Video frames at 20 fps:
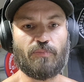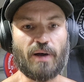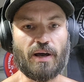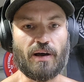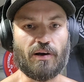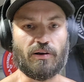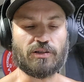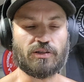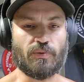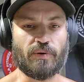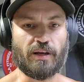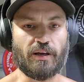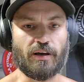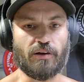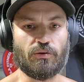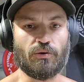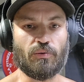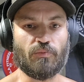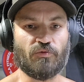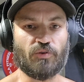pounds when I got
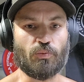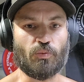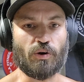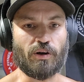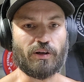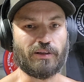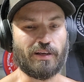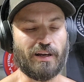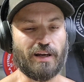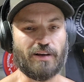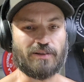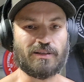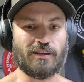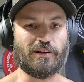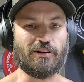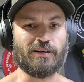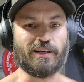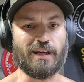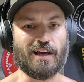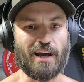home from work today. I was a
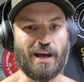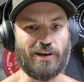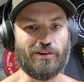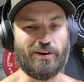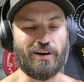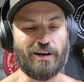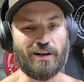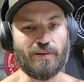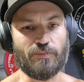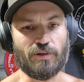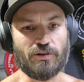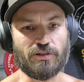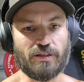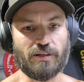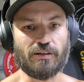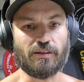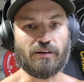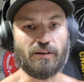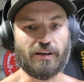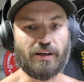little dehydrated. I'm usually
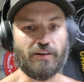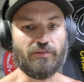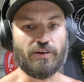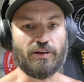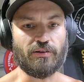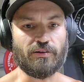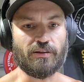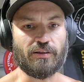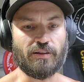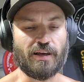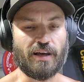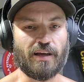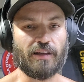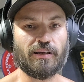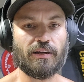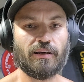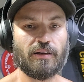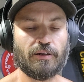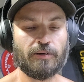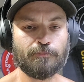a little heavier than
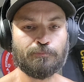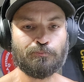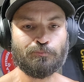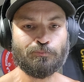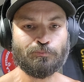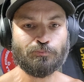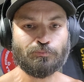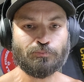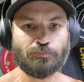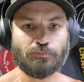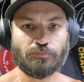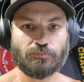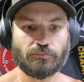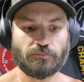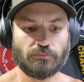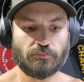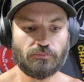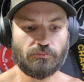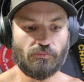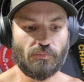that,
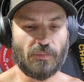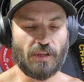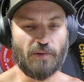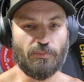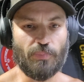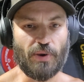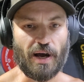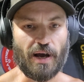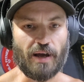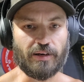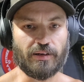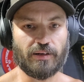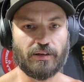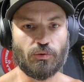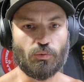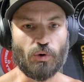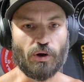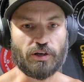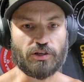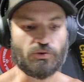but it
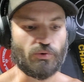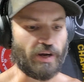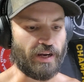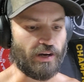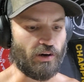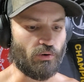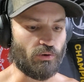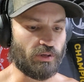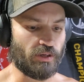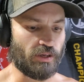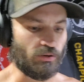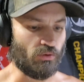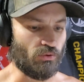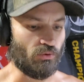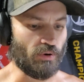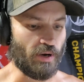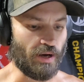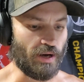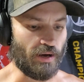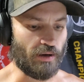works right out to
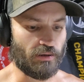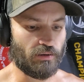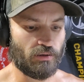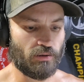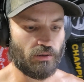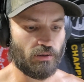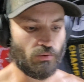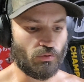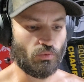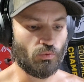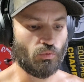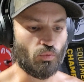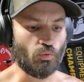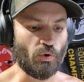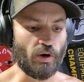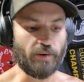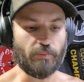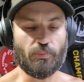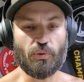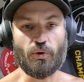
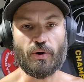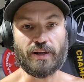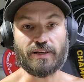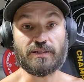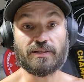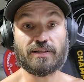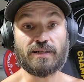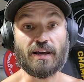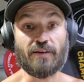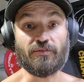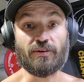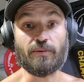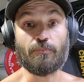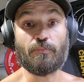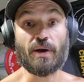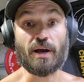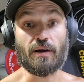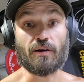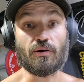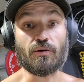1.7
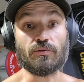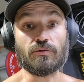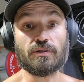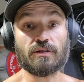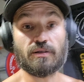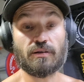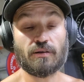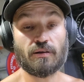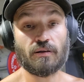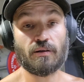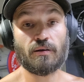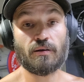pounds